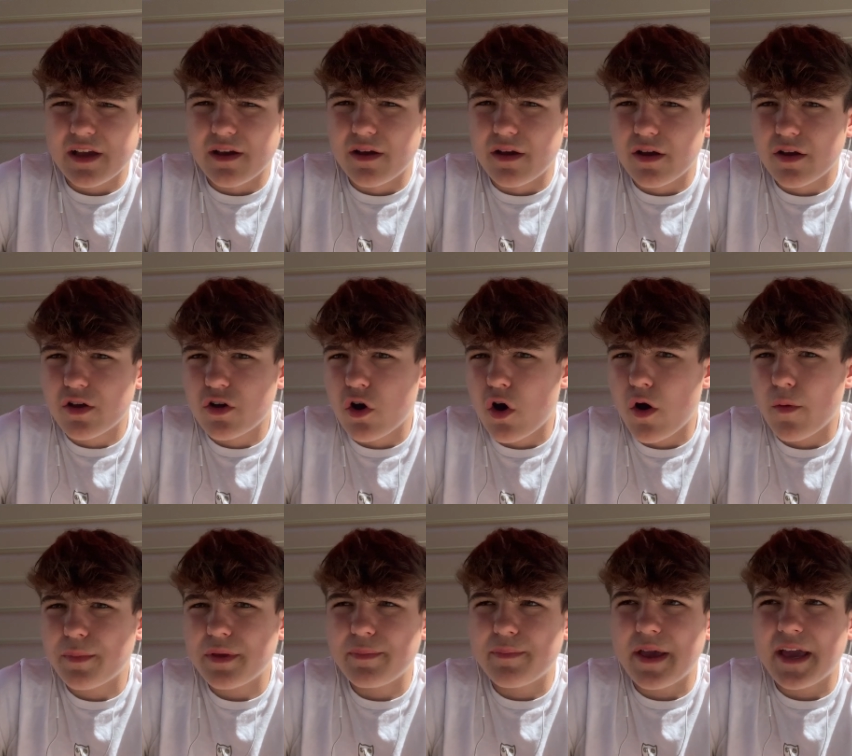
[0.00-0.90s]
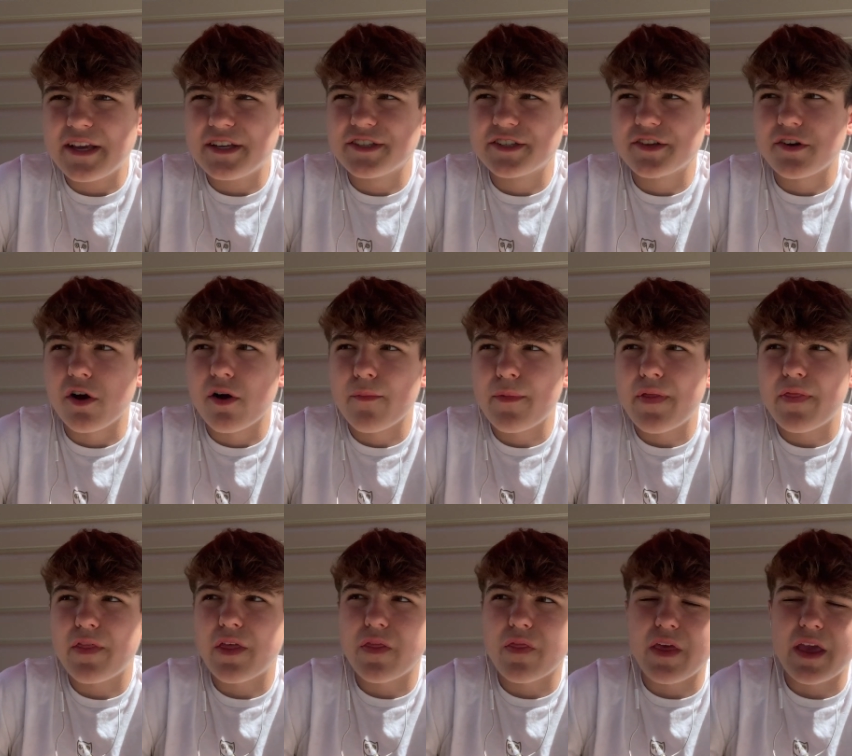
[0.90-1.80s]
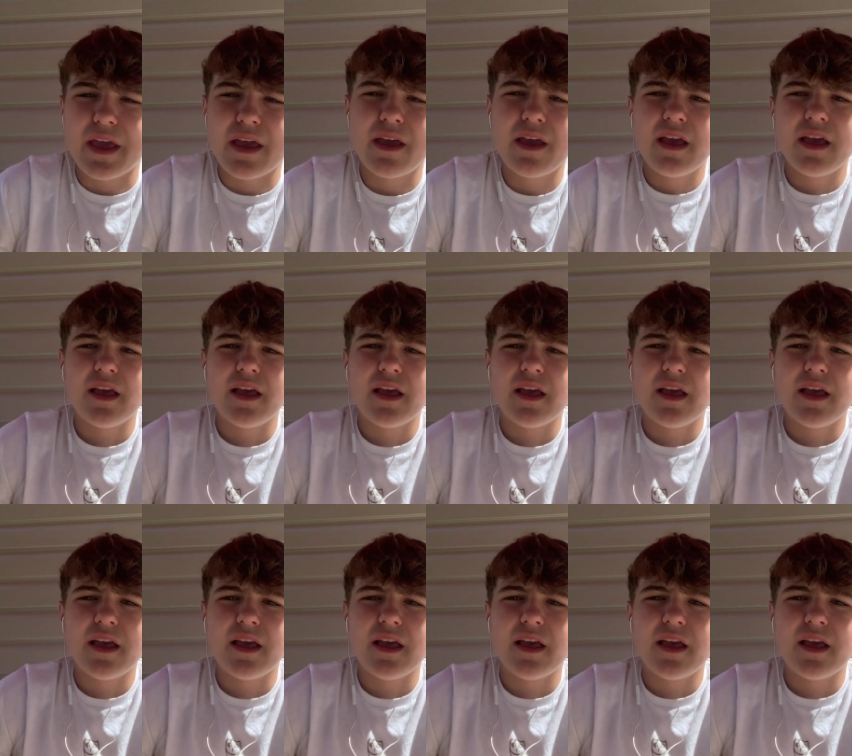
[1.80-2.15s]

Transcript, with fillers: a copy paste comment that they